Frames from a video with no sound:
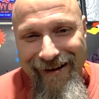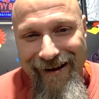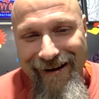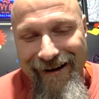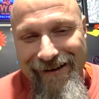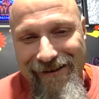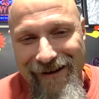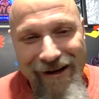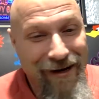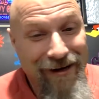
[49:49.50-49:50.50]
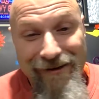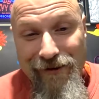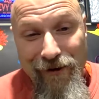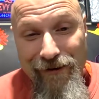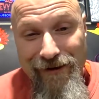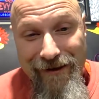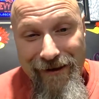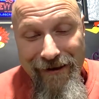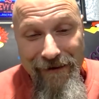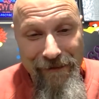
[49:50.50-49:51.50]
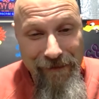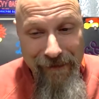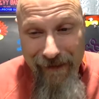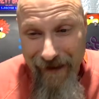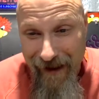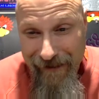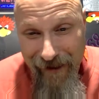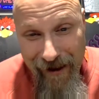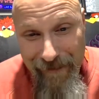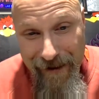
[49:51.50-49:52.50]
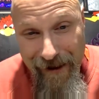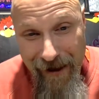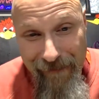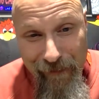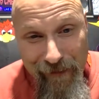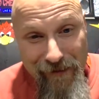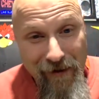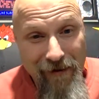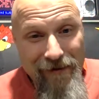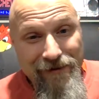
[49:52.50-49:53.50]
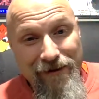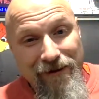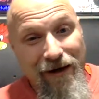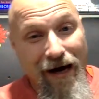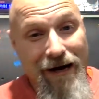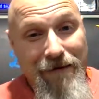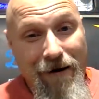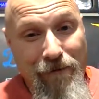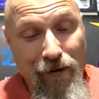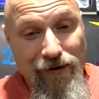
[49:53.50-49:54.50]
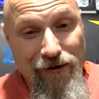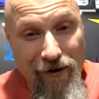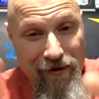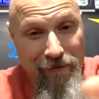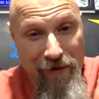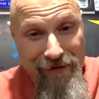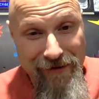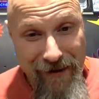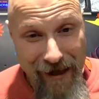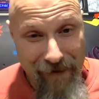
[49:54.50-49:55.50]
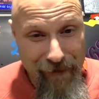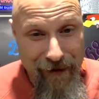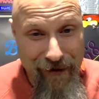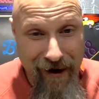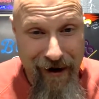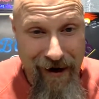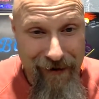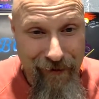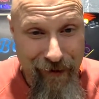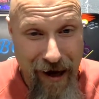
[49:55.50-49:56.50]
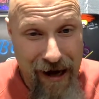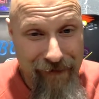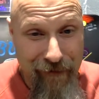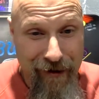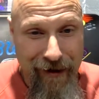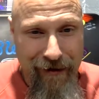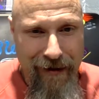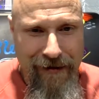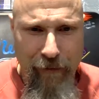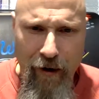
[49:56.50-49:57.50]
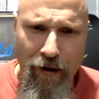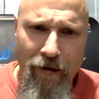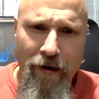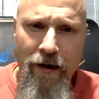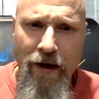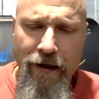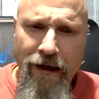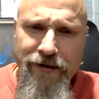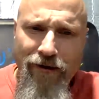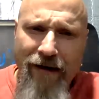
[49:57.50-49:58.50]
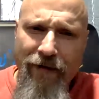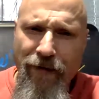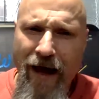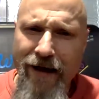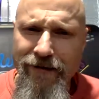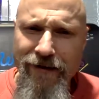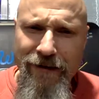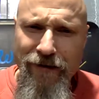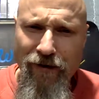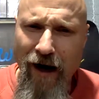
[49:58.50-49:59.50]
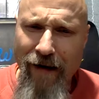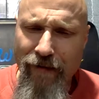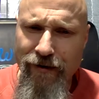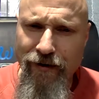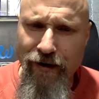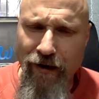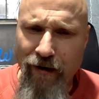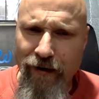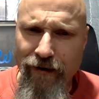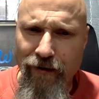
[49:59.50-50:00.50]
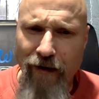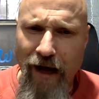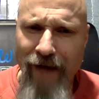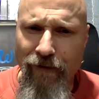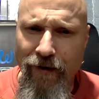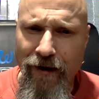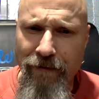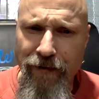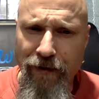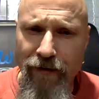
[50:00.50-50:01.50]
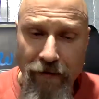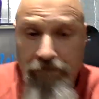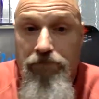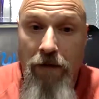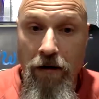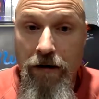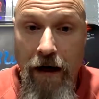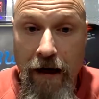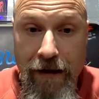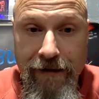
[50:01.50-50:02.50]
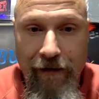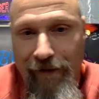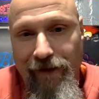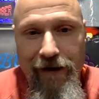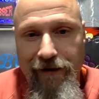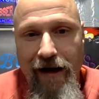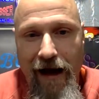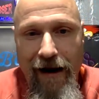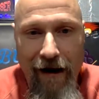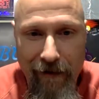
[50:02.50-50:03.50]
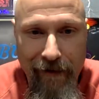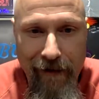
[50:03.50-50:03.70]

I gotta try, like I told you, I try to be careful as long as I'll push all the buttons. Like I figured out how to do live on here. They said, well, unless you have 1,000 subscribers, you can only do live on a computer. Okay, so I figured that out.